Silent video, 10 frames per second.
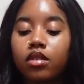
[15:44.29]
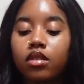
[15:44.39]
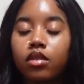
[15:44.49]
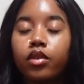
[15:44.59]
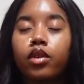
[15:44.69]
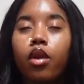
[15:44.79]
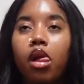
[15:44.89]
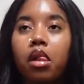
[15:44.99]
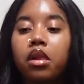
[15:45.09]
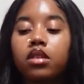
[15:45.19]
no,
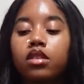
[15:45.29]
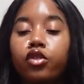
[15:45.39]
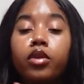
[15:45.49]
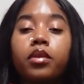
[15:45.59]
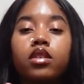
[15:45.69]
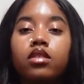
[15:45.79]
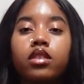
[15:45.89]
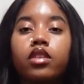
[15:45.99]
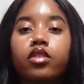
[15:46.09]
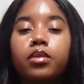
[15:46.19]
3 months,
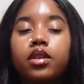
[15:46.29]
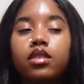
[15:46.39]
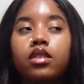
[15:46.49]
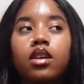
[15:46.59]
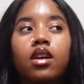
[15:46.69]
3 months.